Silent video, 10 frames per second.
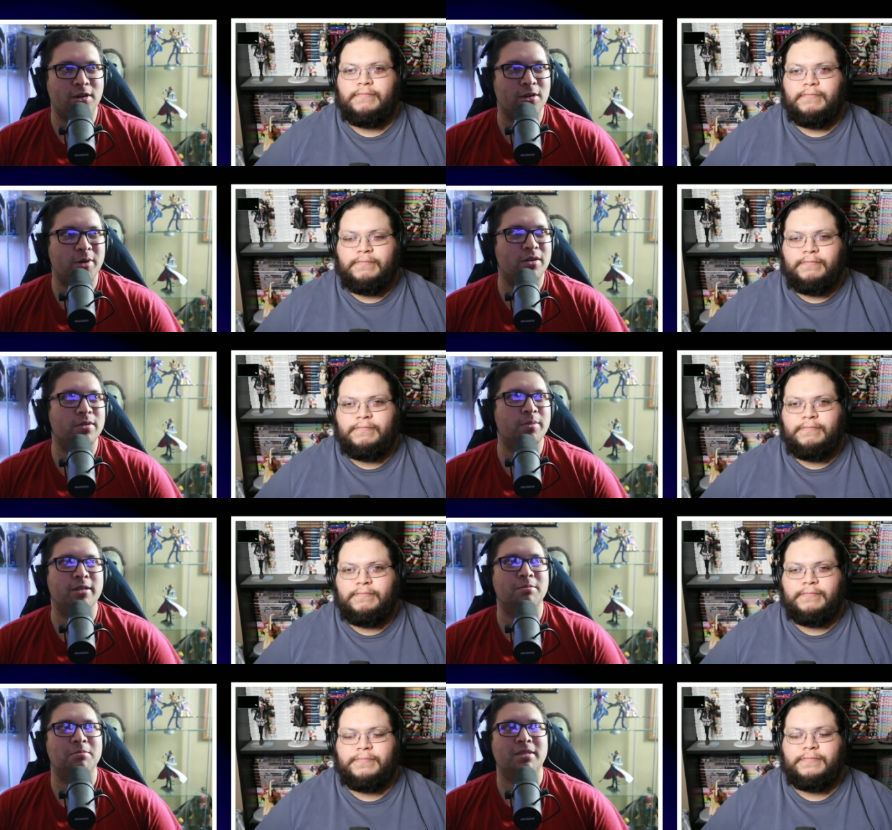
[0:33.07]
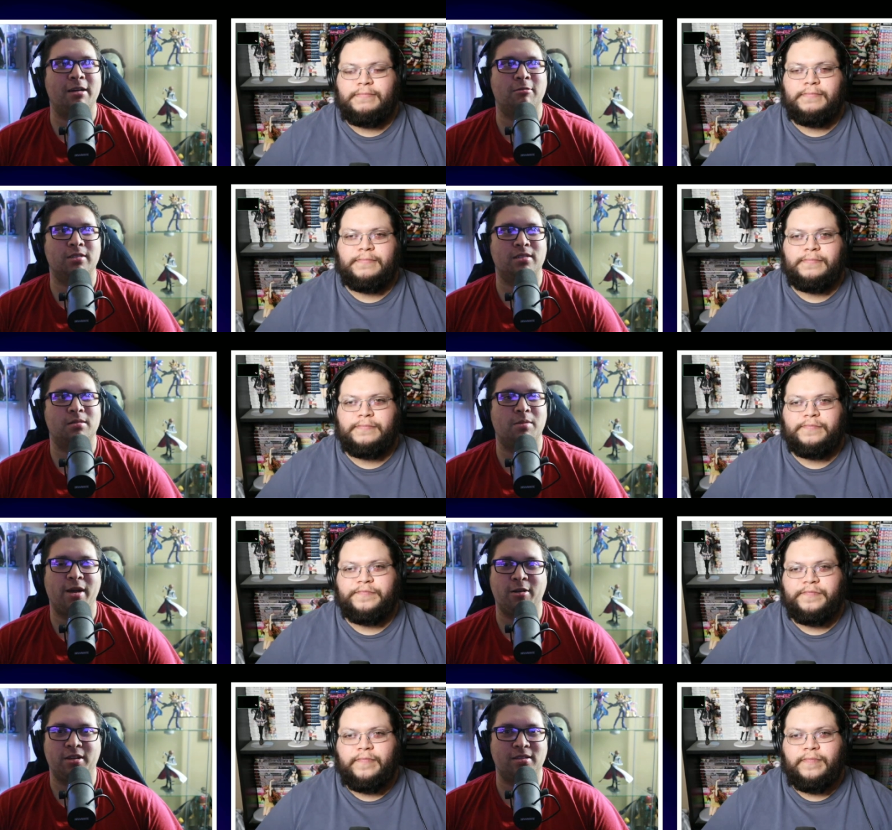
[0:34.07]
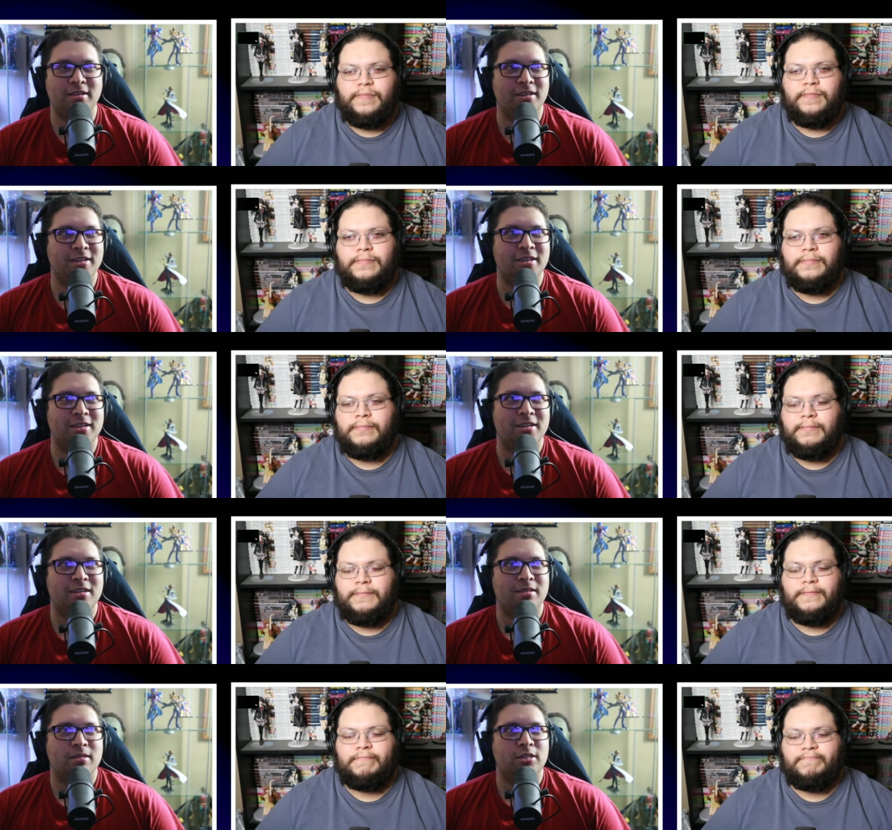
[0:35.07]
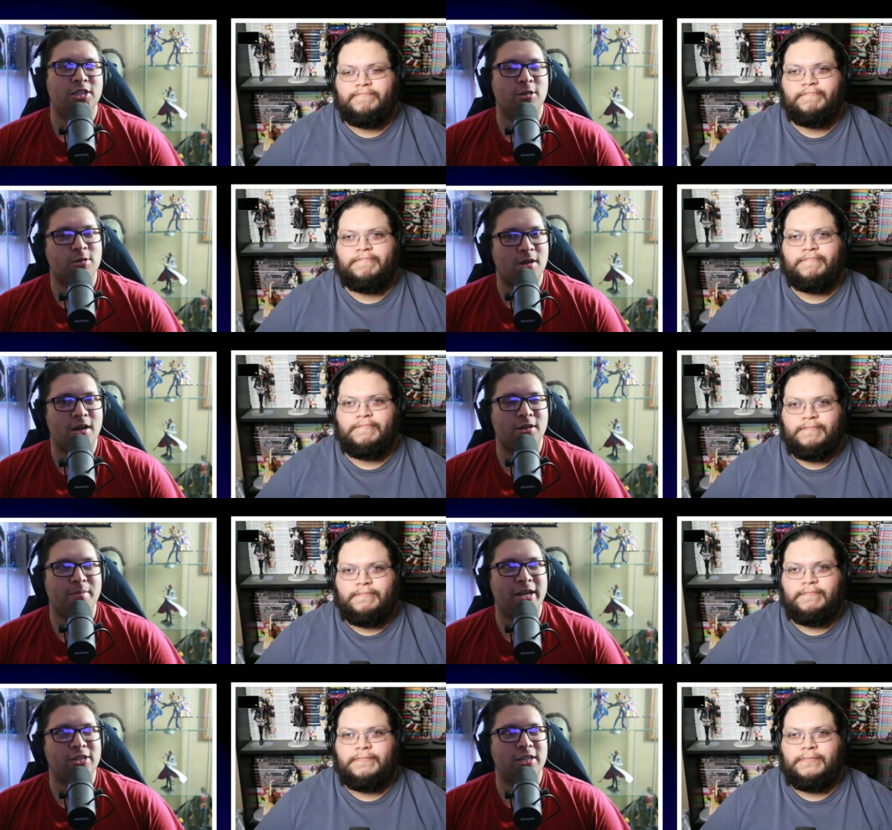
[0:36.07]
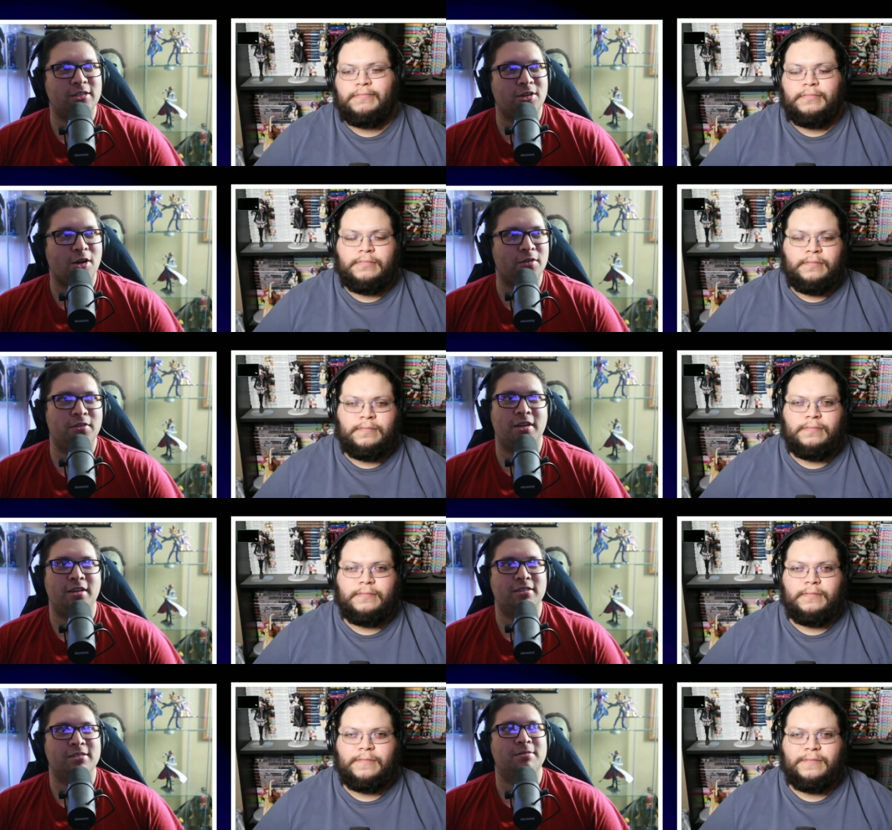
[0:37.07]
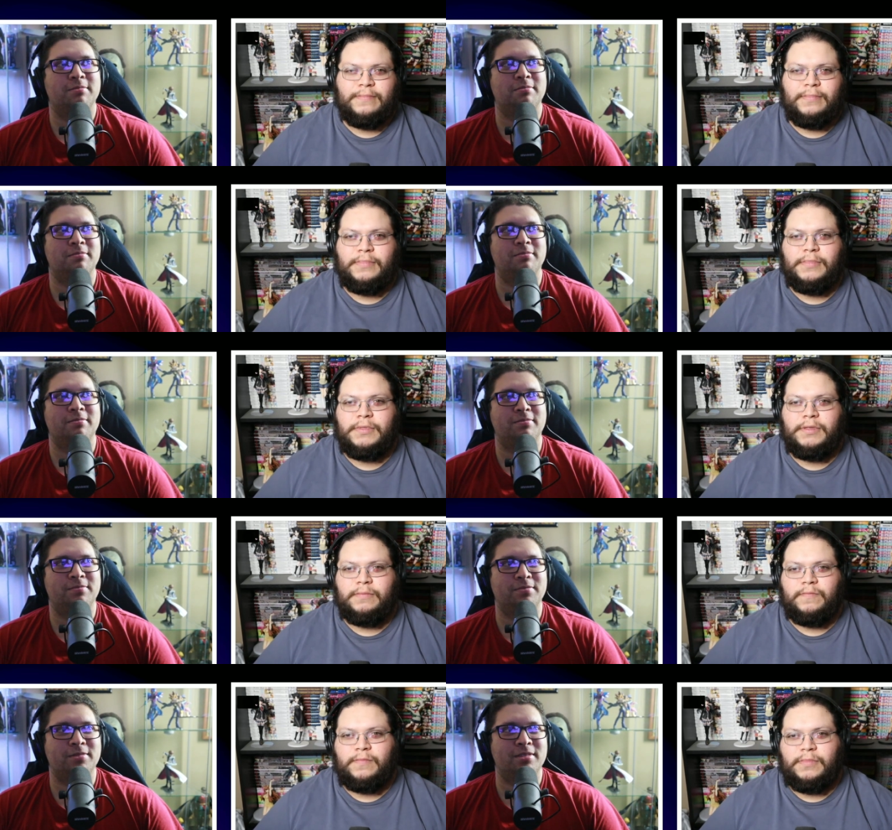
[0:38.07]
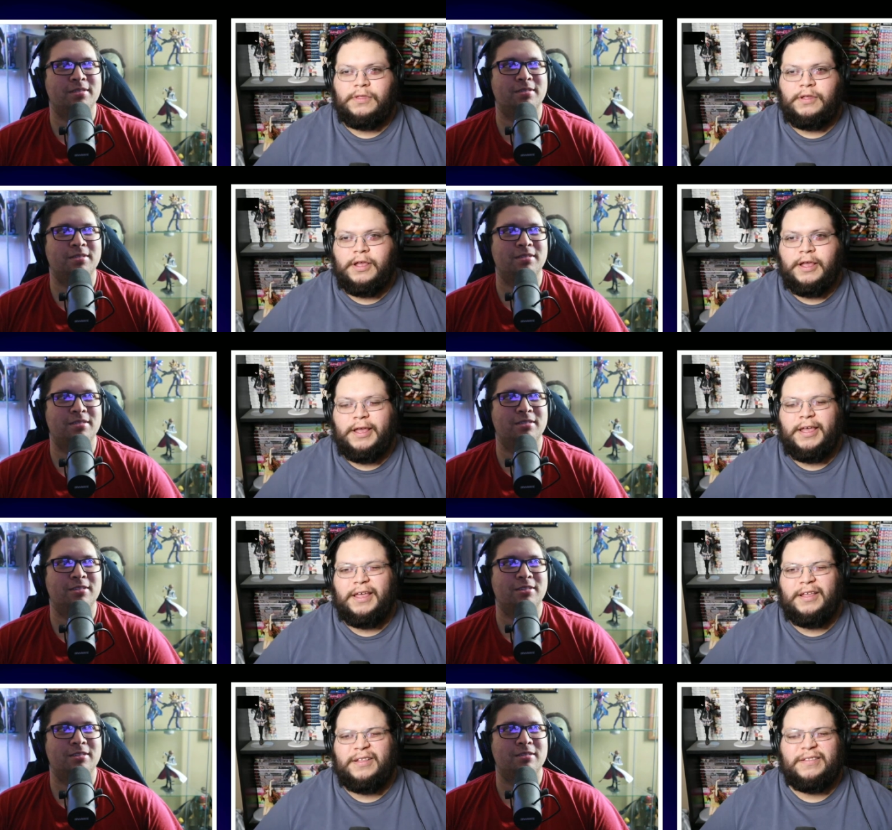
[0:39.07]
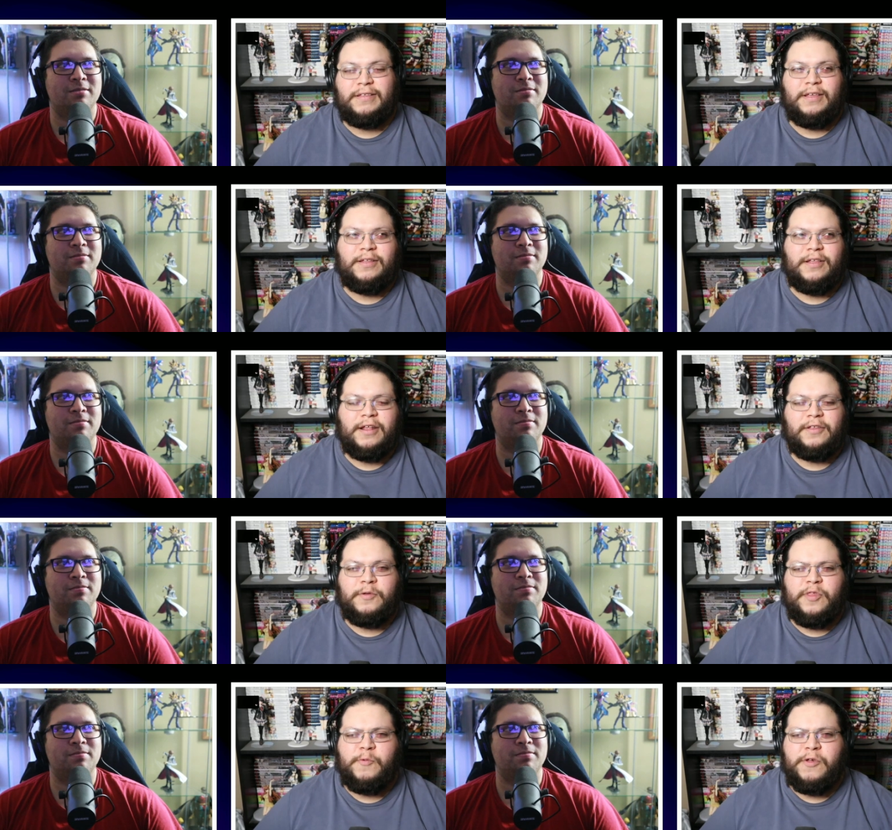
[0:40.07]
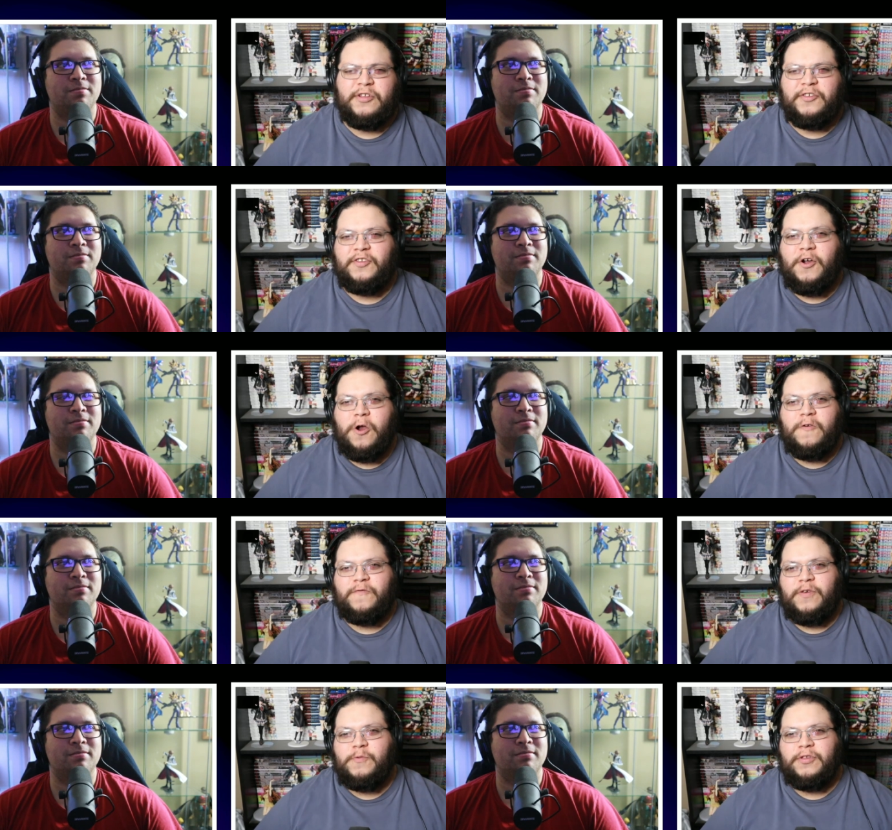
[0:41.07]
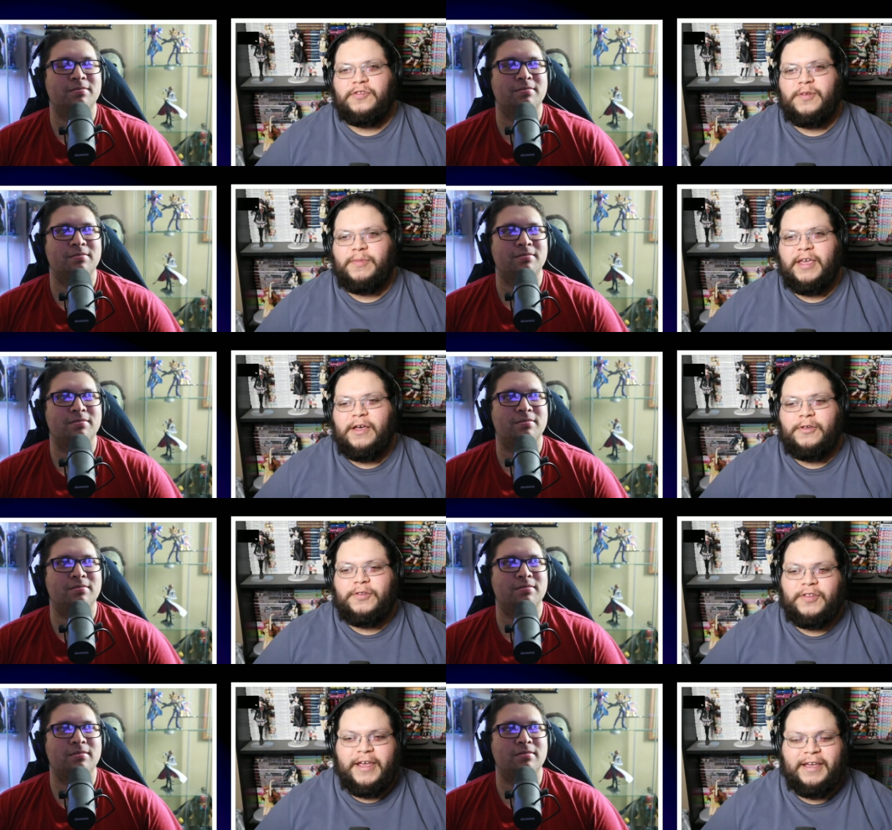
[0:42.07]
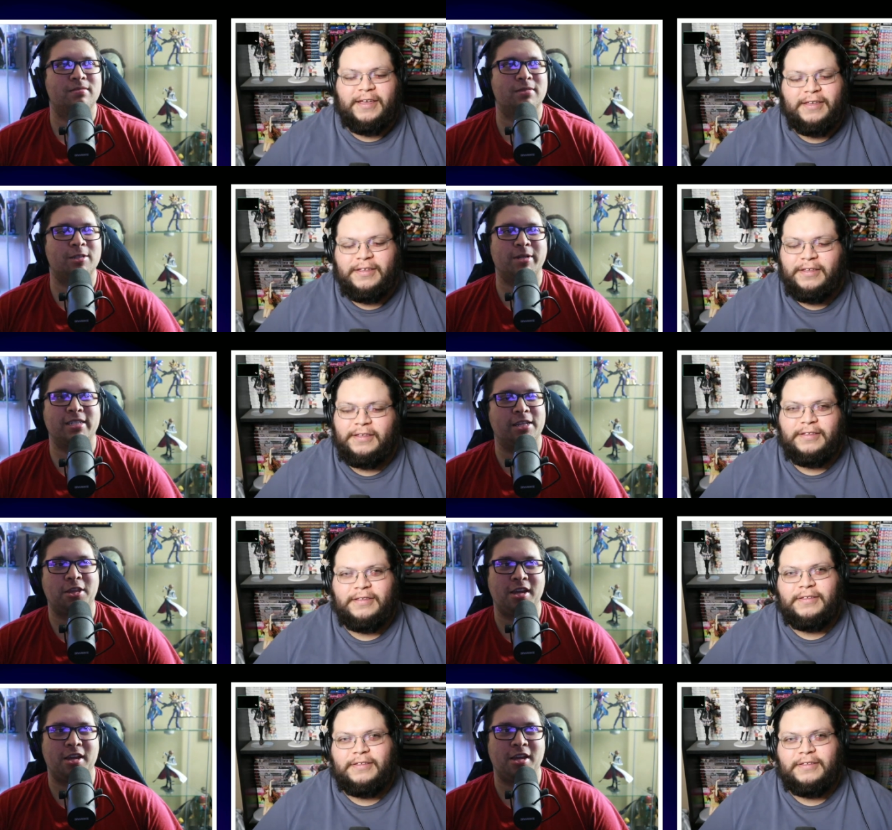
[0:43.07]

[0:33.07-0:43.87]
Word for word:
Speaker 1: or whatever, but that was about it. She also got her matching scarf things.
Speaker 2: Uh, not it, wasn't a scarf. It was something else. Like
Speaker 1: that's why I said thing,